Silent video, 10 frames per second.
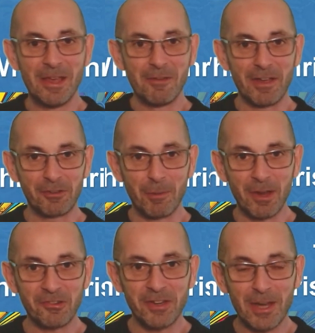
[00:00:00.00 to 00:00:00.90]
Thanks very
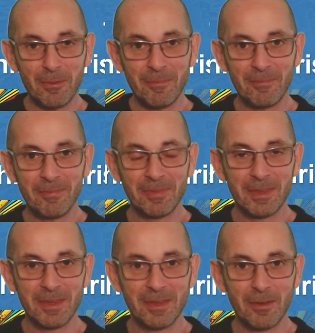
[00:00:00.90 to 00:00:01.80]
much now.
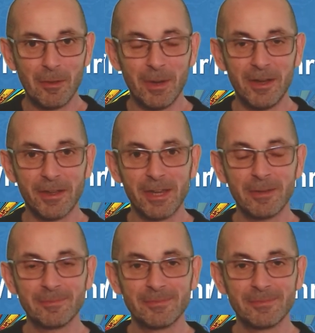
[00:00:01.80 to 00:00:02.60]
Bye.